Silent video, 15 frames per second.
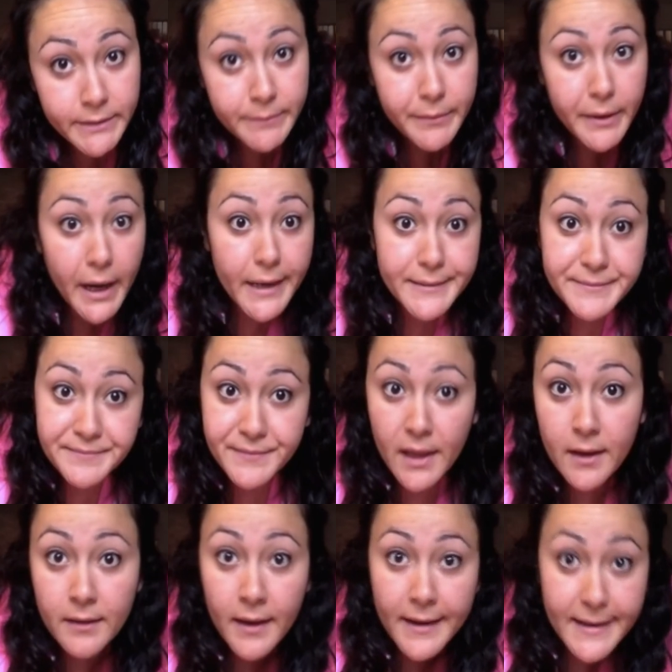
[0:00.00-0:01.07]
but
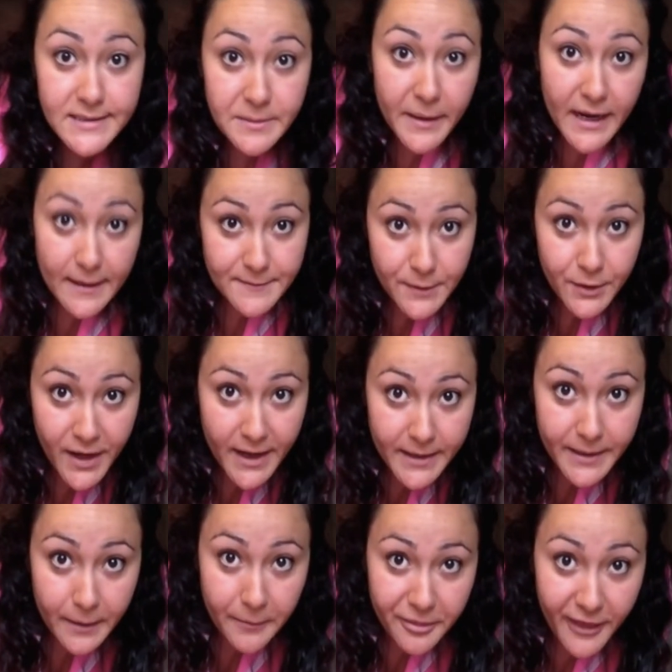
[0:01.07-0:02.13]
I guess I'm gonna have to learn how to
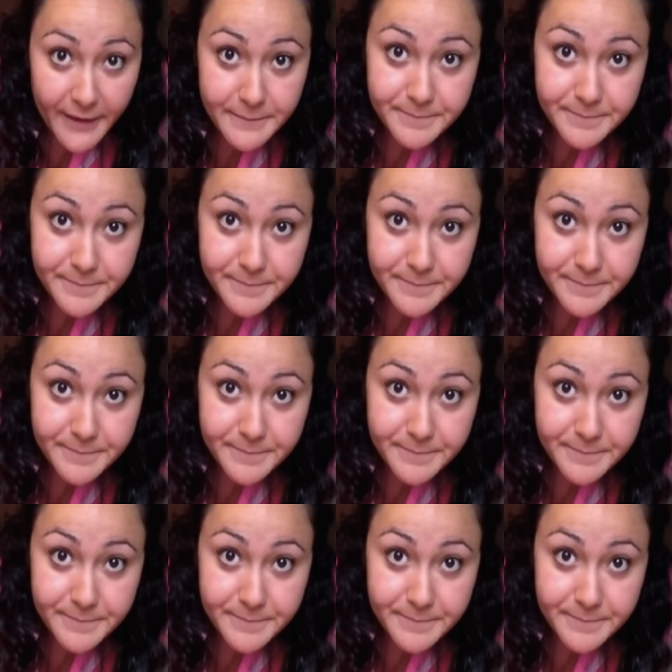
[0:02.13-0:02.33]
deal with it.